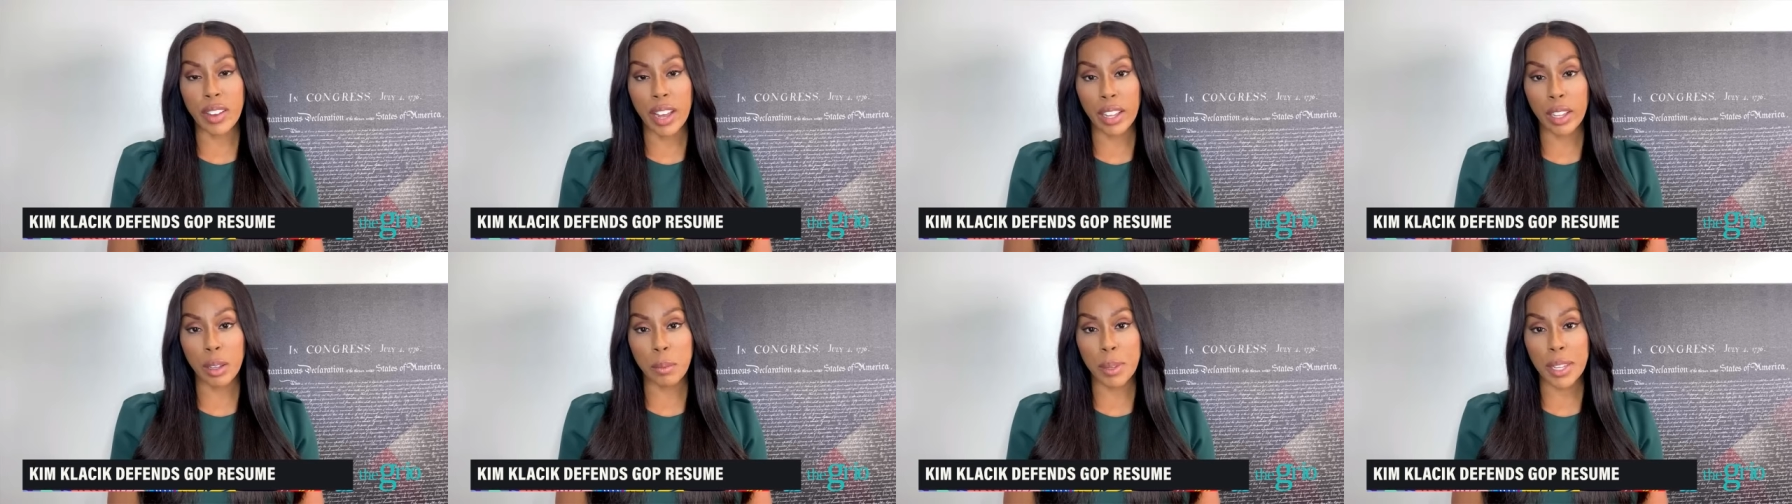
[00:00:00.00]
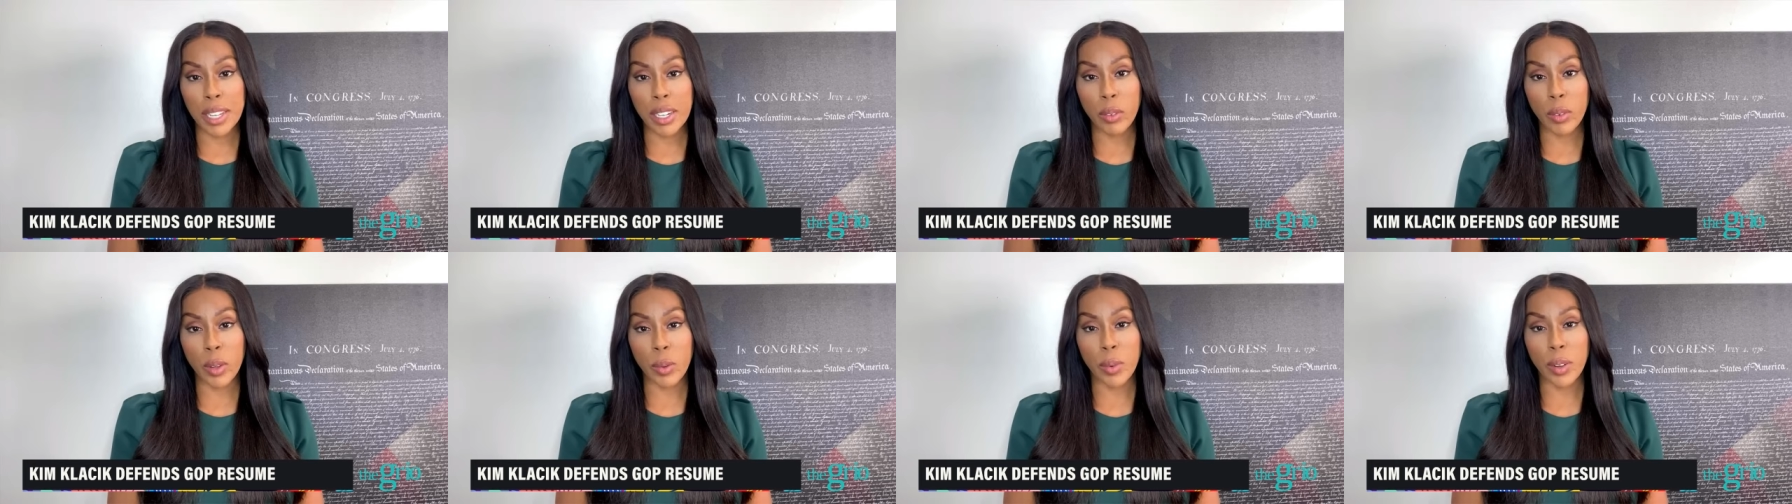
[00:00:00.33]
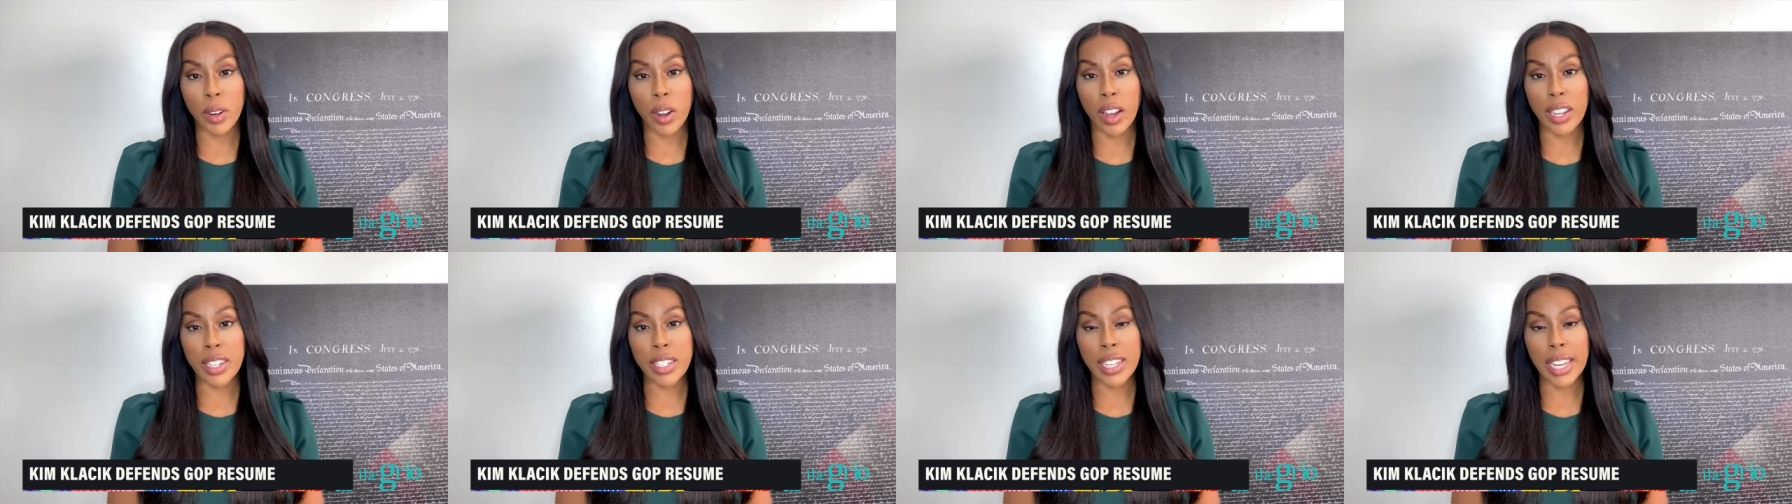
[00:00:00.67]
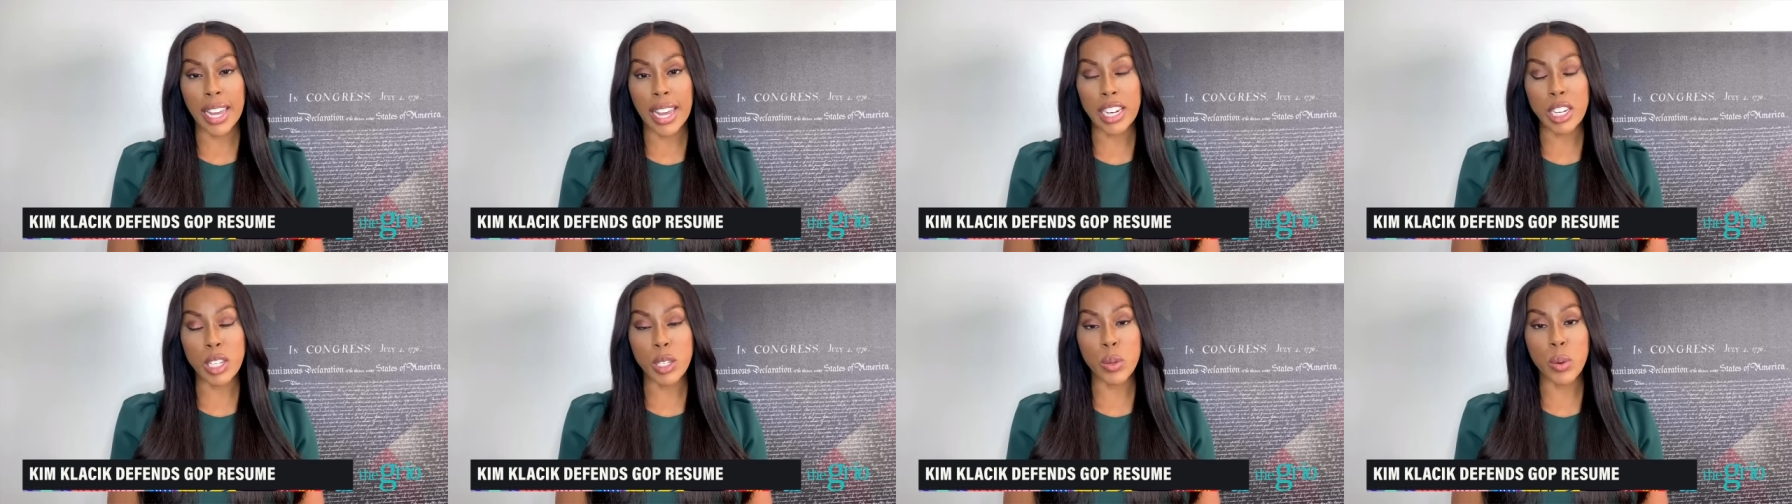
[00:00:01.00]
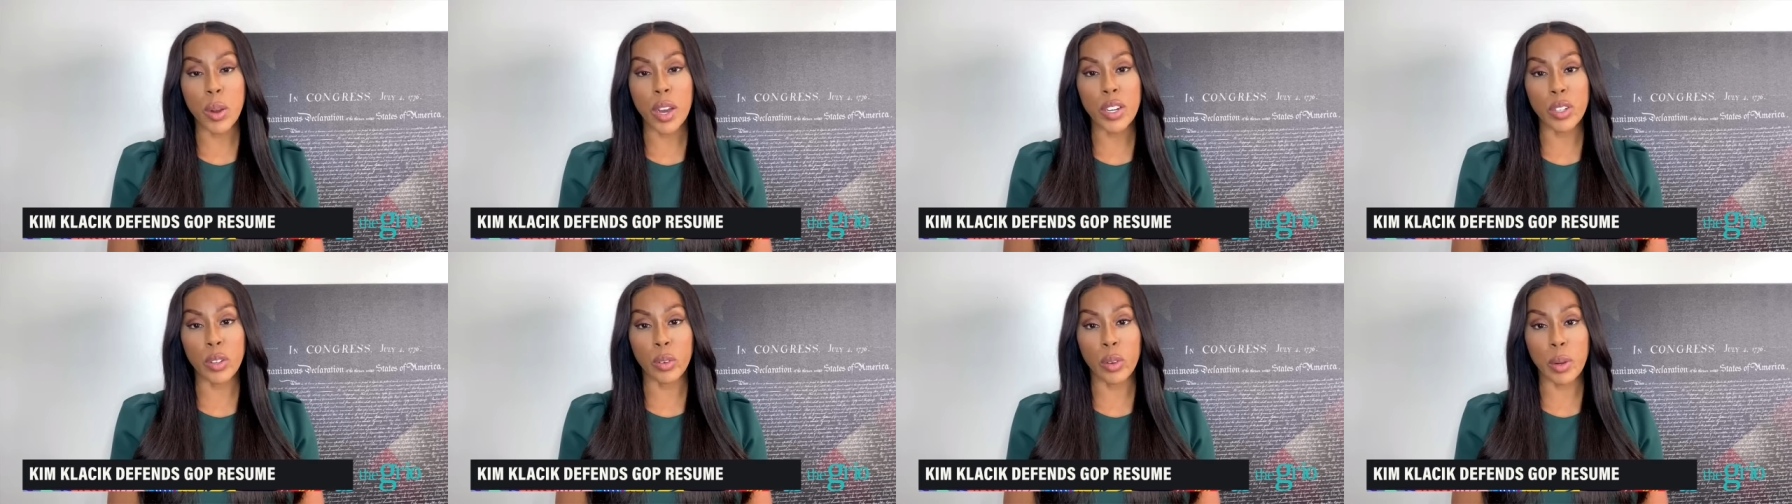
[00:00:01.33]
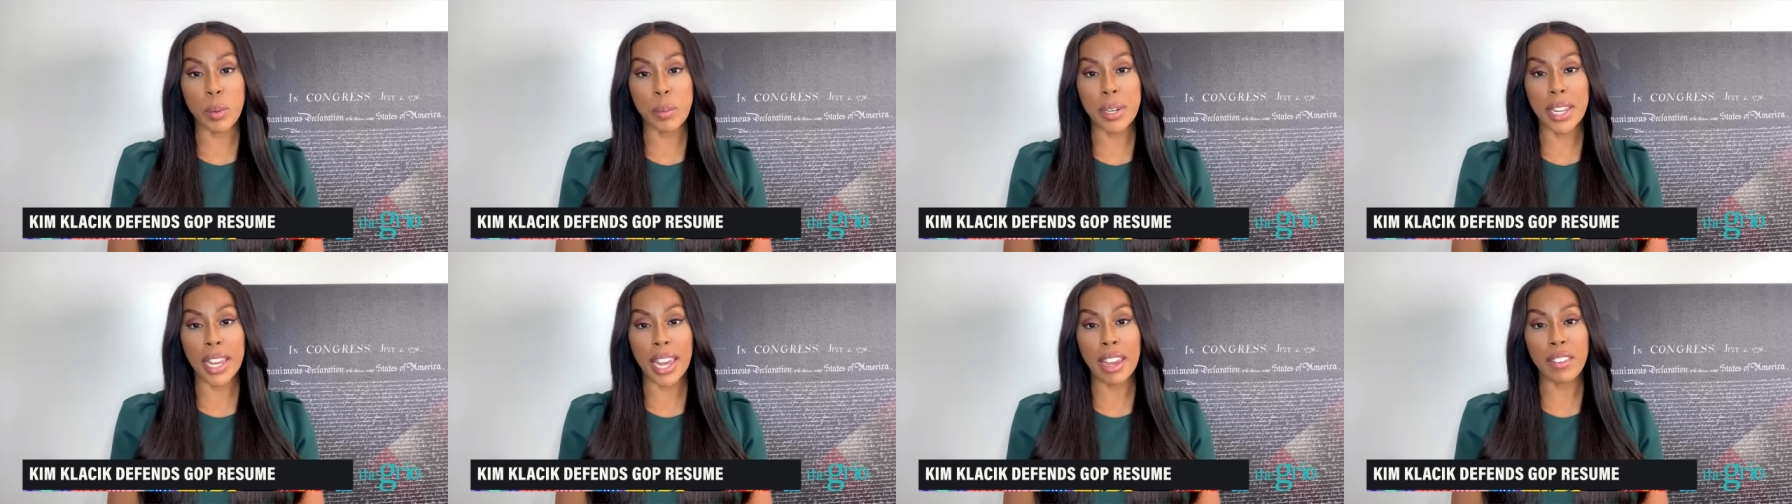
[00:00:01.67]
development. We went on to get 200
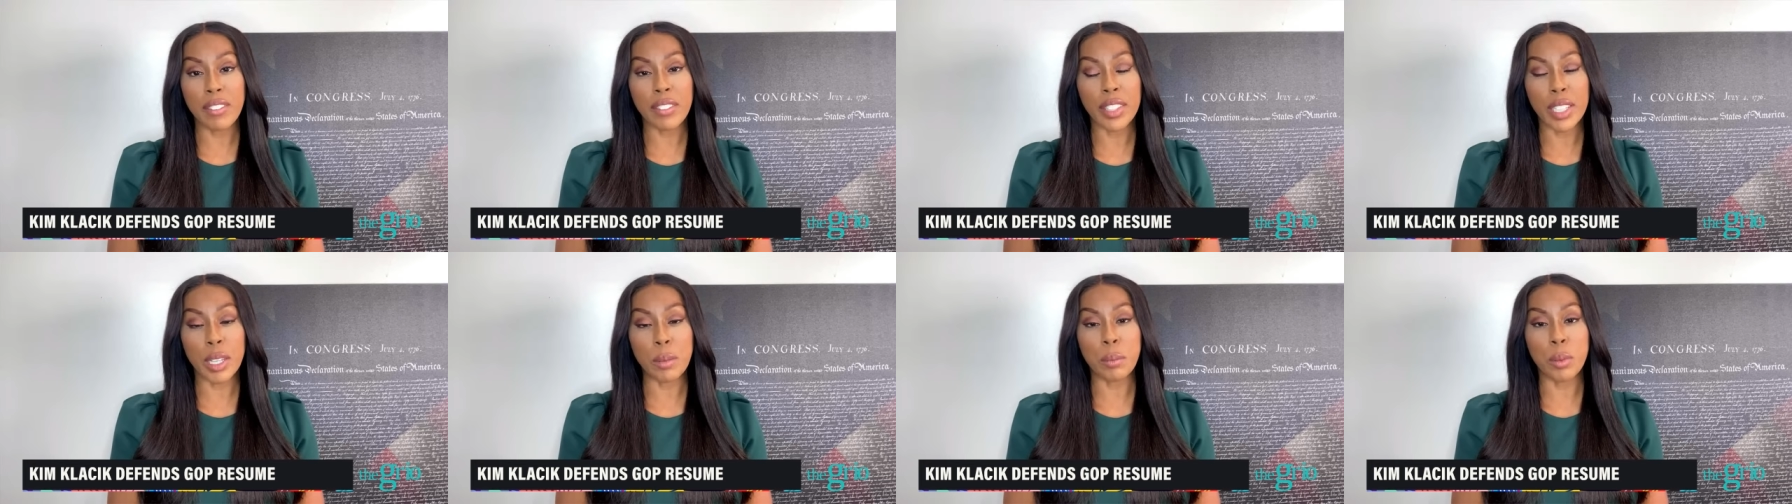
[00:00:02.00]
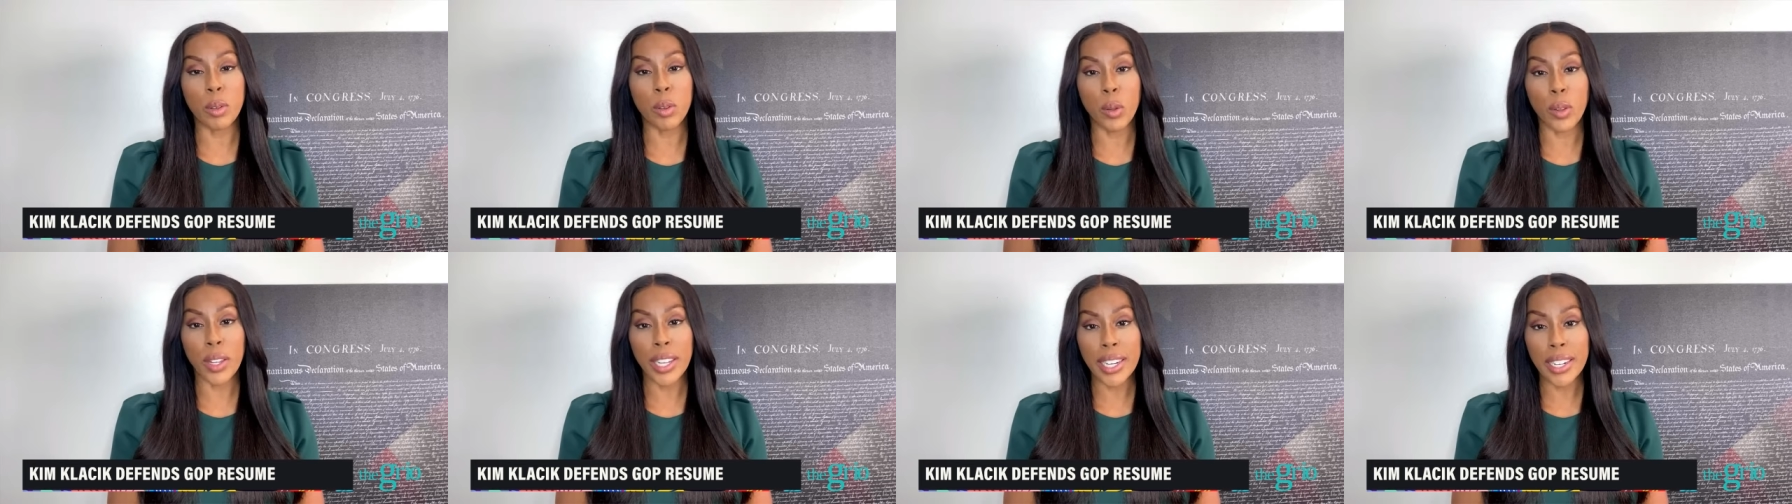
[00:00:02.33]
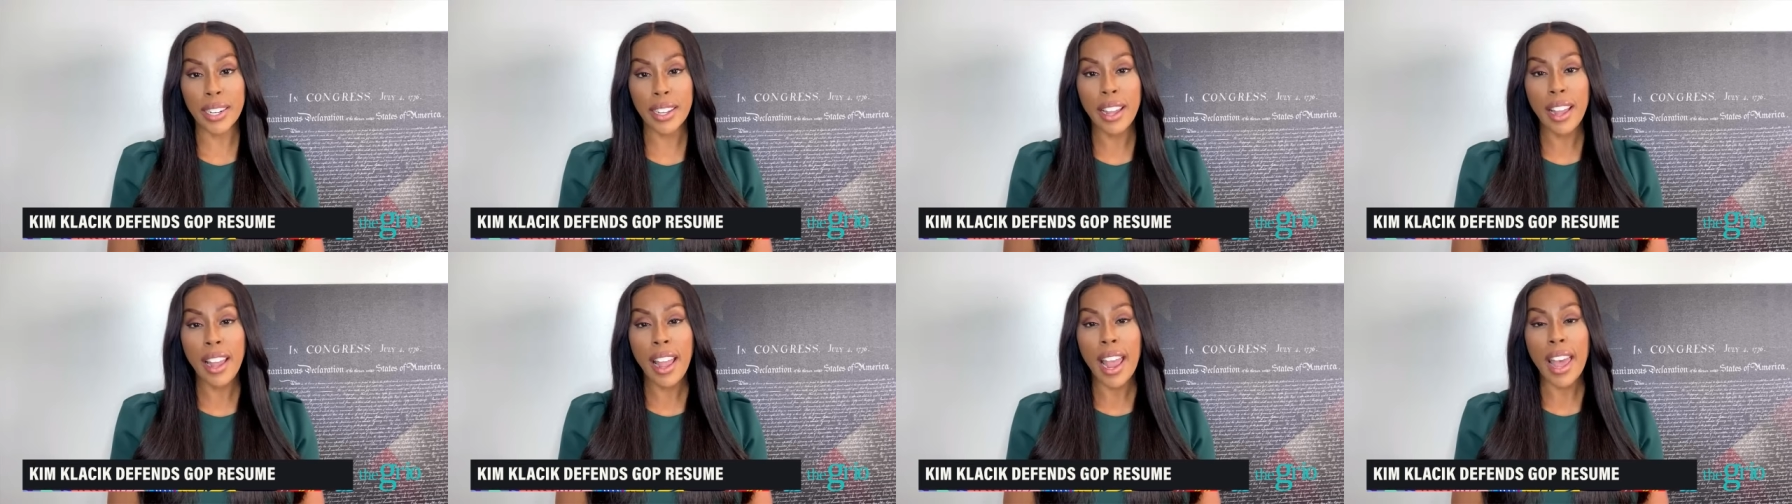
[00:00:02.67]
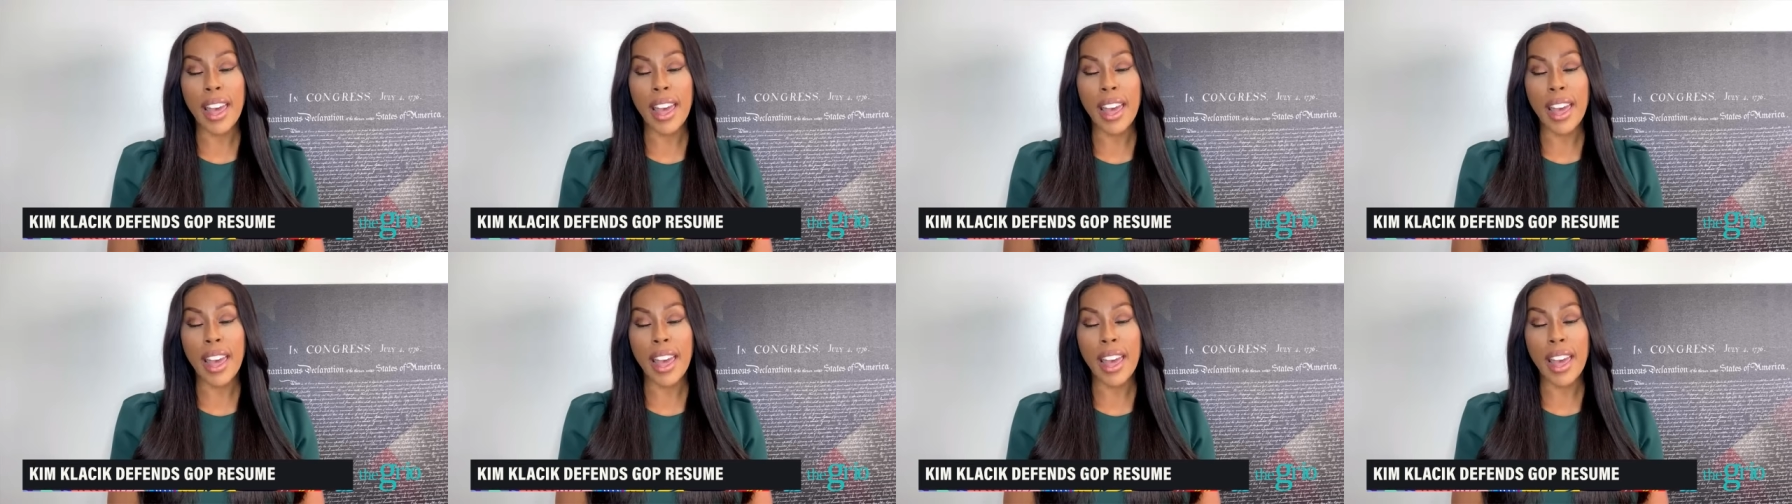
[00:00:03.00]
women gainfully employed,